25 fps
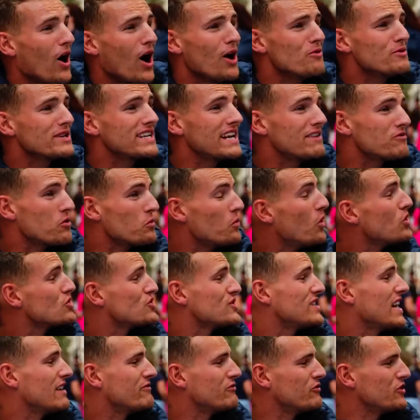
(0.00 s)
I would never
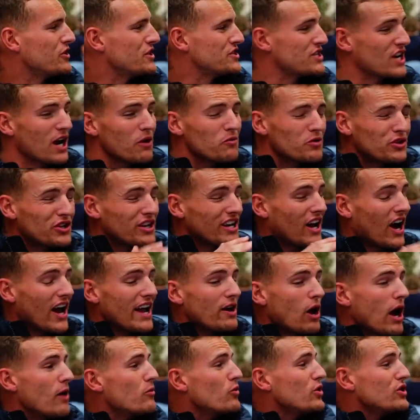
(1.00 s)
watch that footage, and I uh, wouldn't. you know
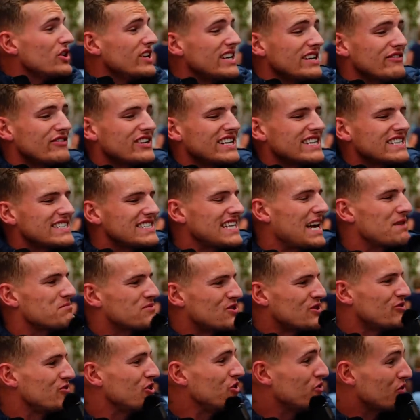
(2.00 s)
I, I, wouldn't even
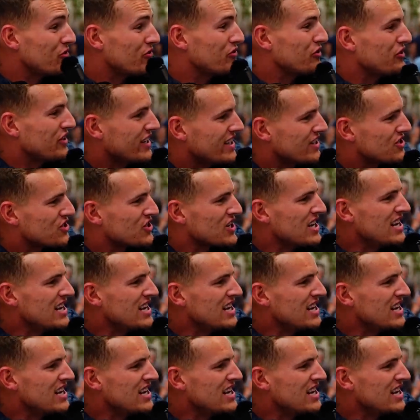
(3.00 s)
accept to view the footage.